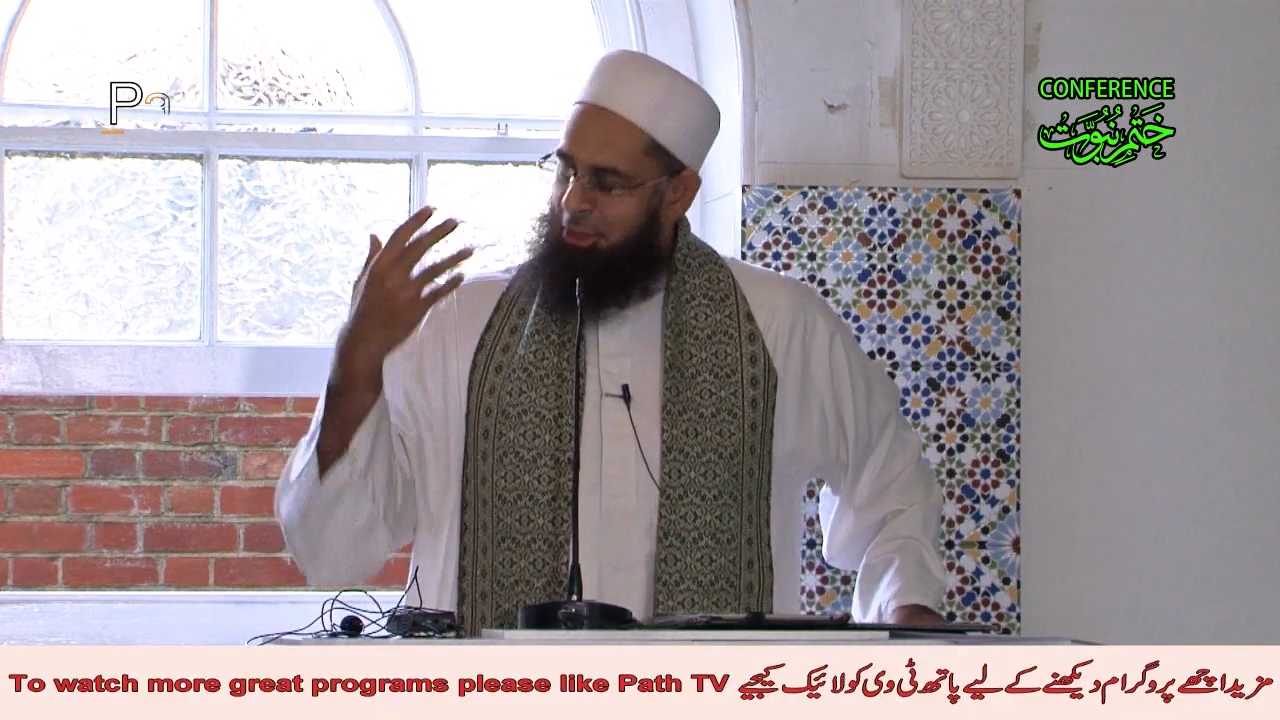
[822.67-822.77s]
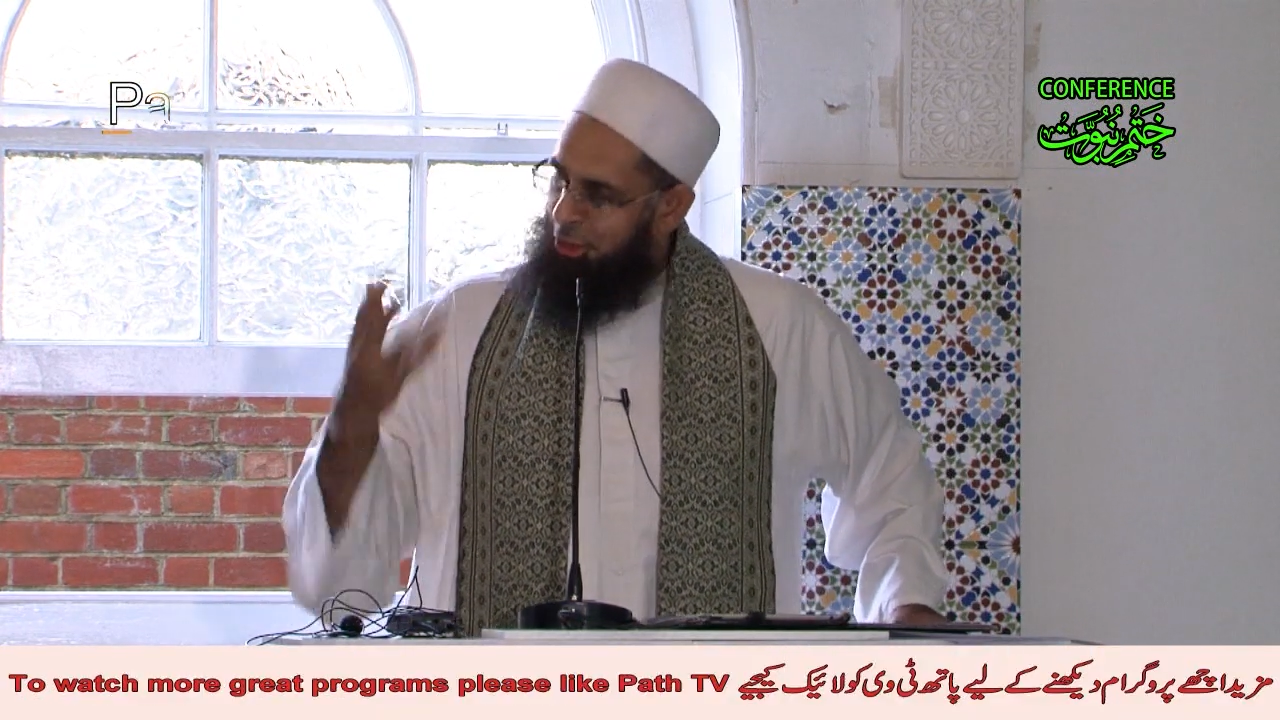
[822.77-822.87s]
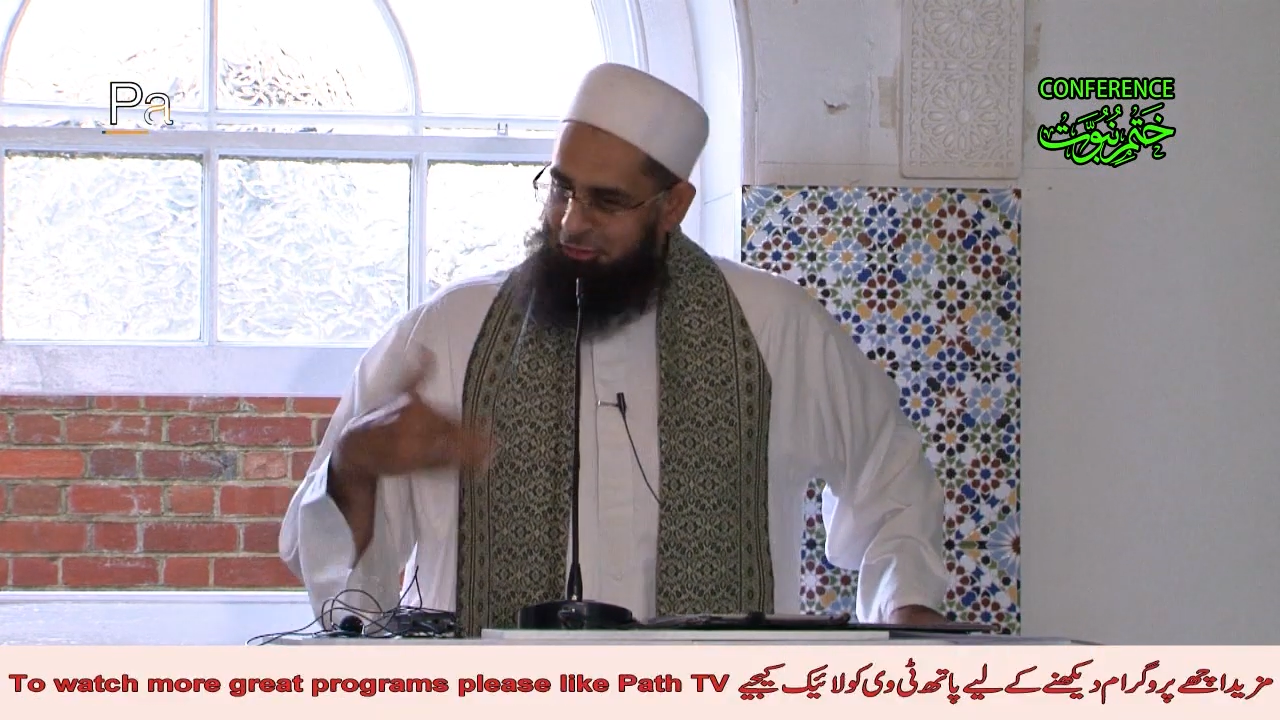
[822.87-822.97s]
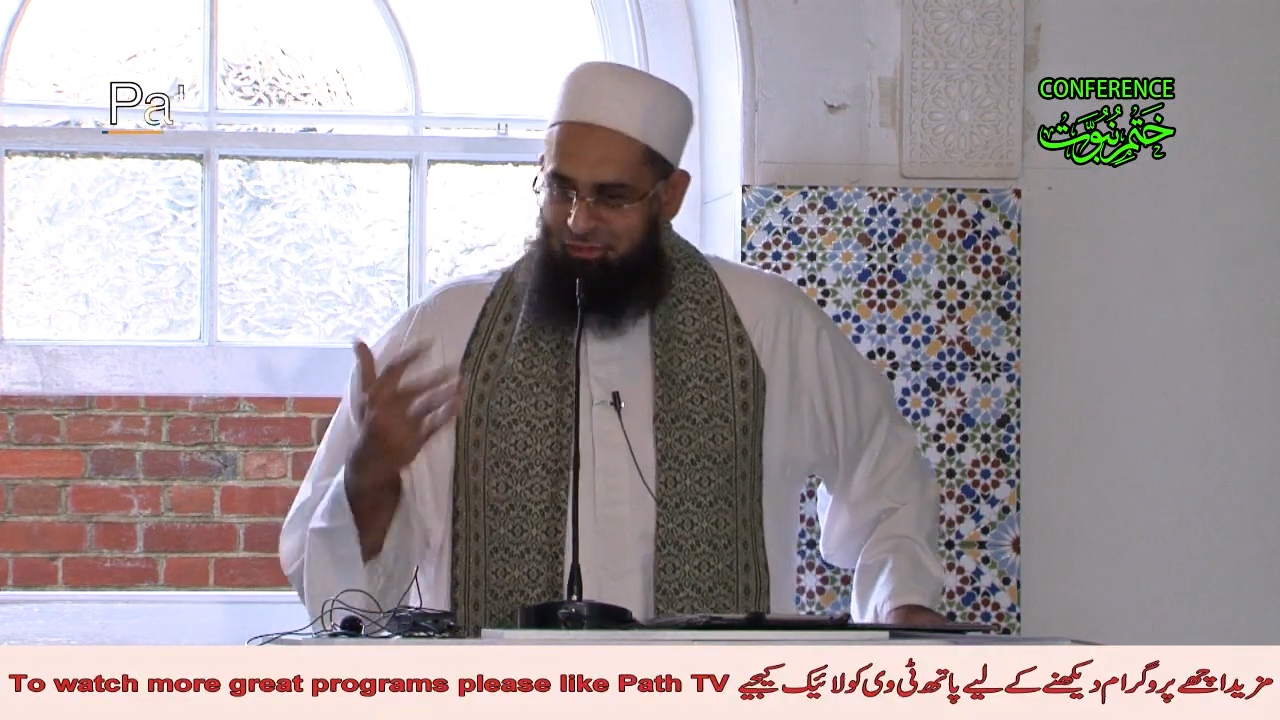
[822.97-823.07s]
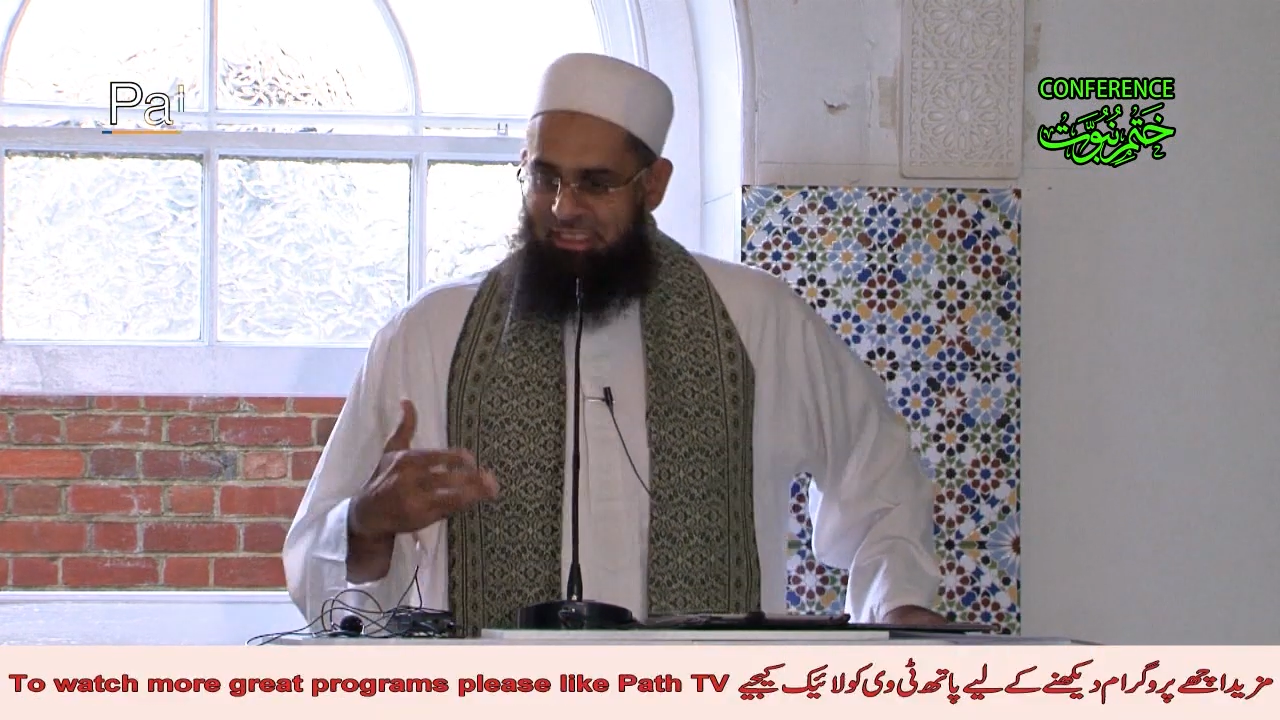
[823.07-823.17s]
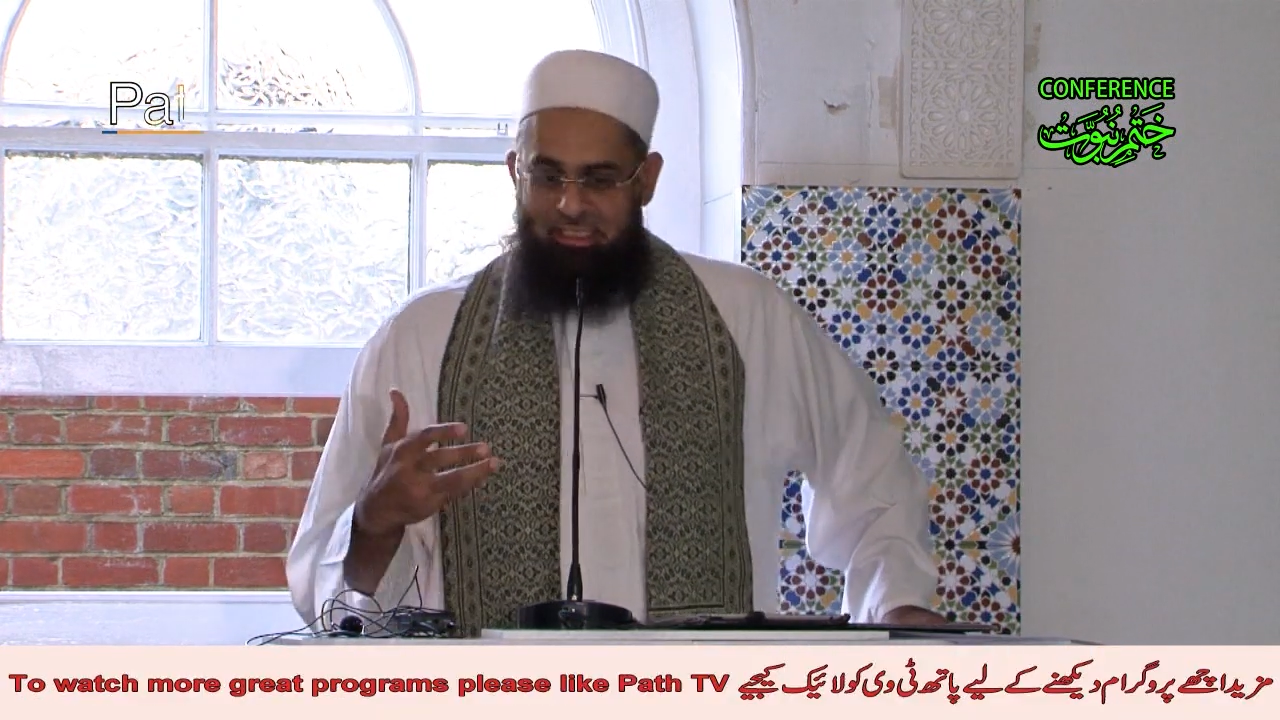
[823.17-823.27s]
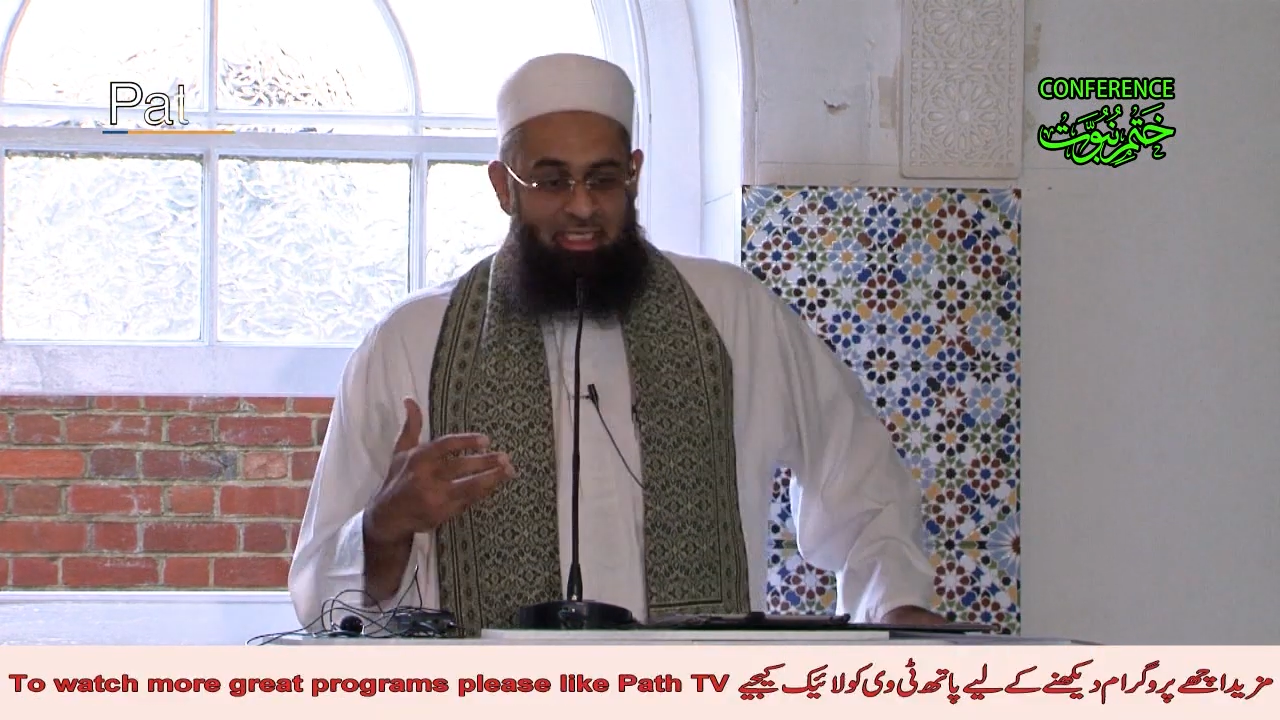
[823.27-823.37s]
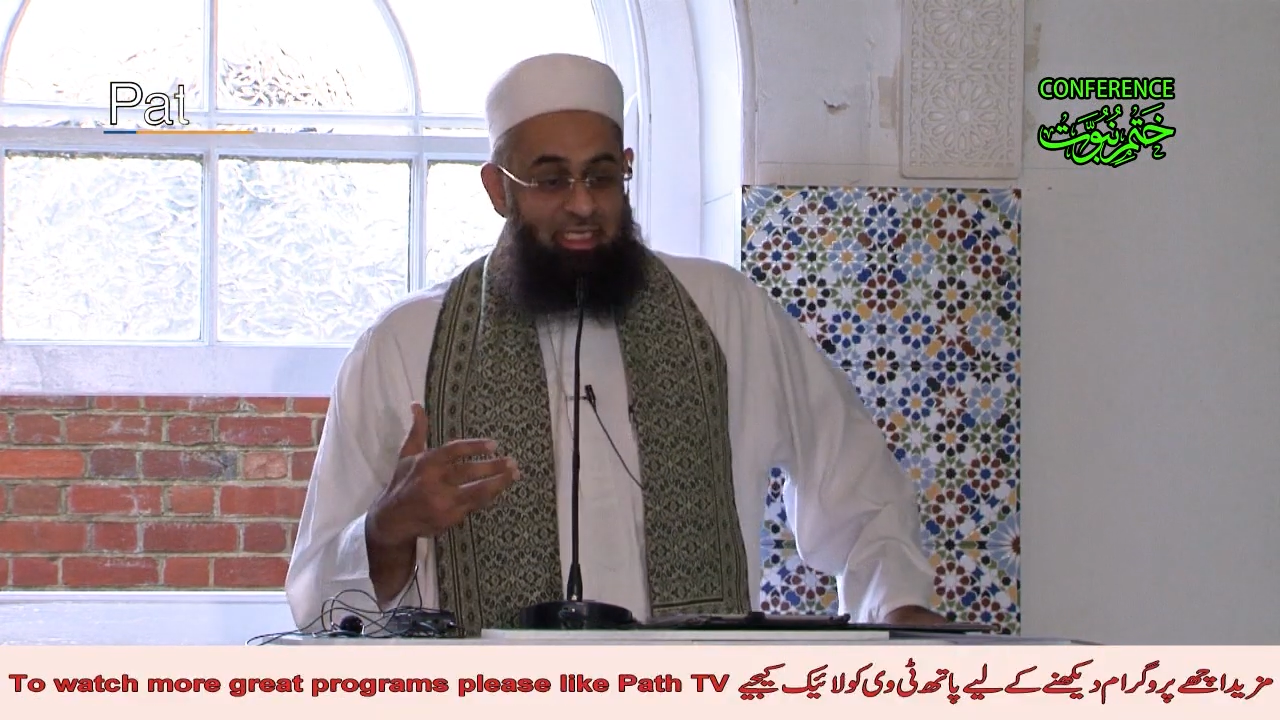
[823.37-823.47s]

lot of insight,